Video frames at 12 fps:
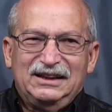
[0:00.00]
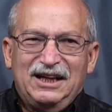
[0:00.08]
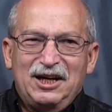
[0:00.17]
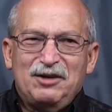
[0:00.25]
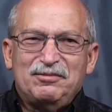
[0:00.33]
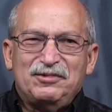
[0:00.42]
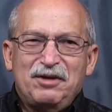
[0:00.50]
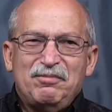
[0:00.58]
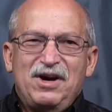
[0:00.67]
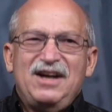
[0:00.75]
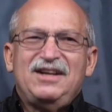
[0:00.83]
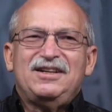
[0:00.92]
I'm
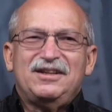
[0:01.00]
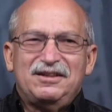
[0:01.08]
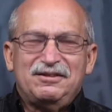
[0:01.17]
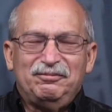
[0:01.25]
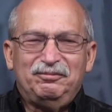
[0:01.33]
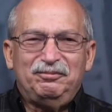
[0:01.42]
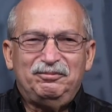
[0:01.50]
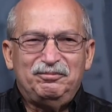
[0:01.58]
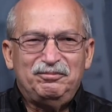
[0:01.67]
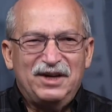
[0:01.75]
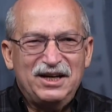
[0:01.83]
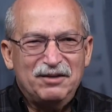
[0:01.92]
reminded
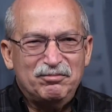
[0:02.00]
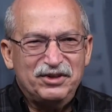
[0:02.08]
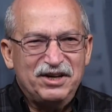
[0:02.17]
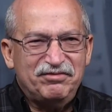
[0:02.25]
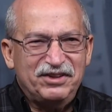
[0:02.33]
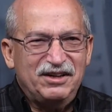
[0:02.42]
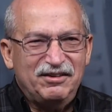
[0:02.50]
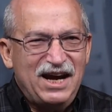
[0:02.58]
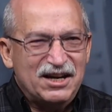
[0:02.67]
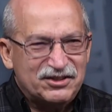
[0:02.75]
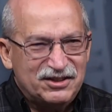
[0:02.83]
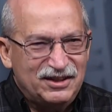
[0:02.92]
by a brief
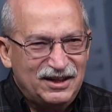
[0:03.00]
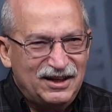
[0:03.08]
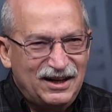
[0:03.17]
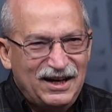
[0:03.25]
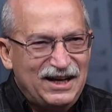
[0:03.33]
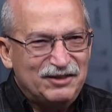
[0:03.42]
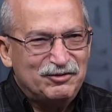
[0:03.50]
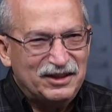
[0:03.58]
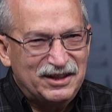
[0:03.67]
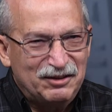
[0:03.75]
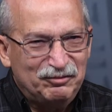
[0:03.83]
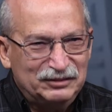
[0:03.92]
interaction that I had
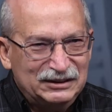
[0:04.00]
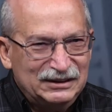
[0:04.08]
with him